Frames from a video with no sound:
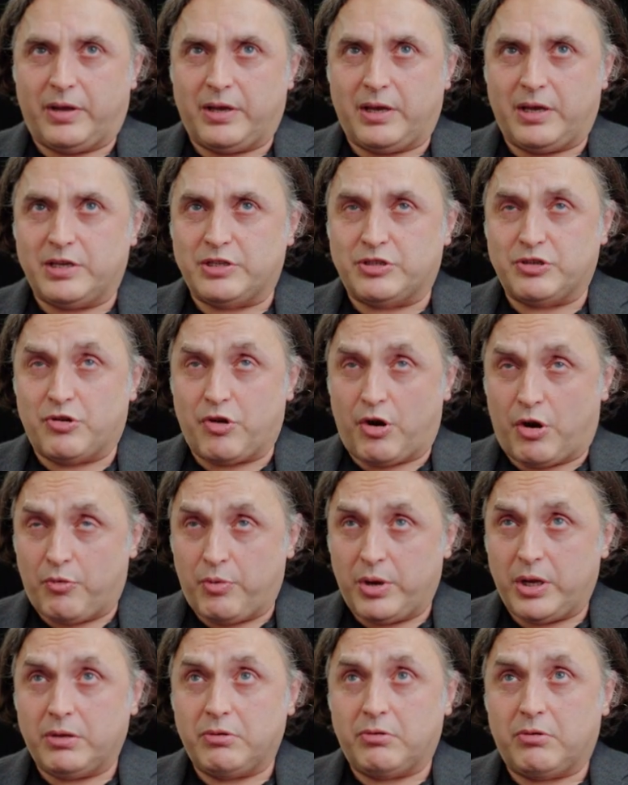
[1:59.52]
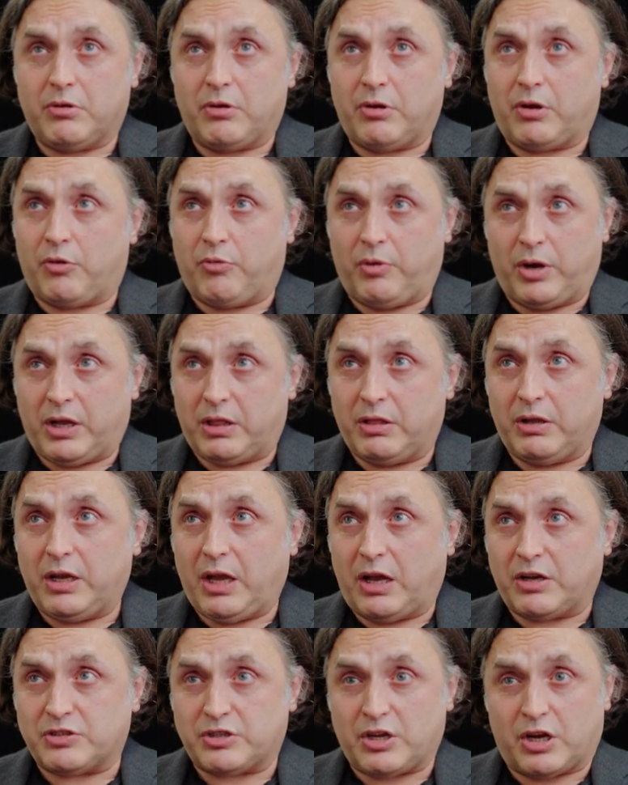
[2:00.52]
uh, is growing quickly.
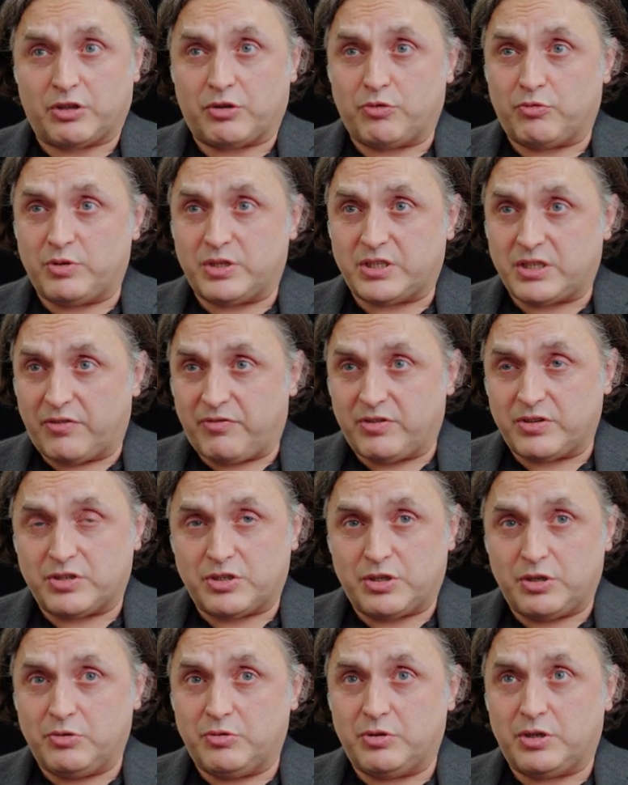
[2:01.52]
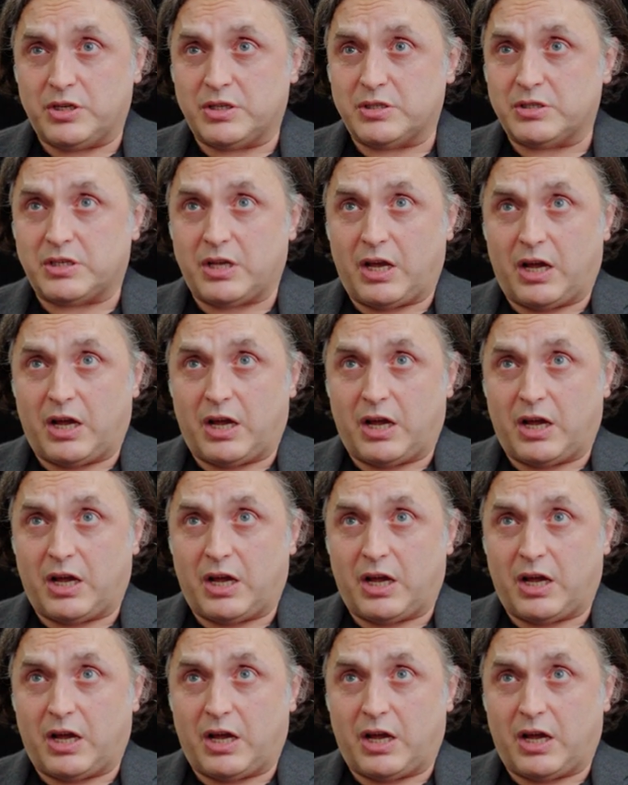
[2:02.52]
I started with seven students,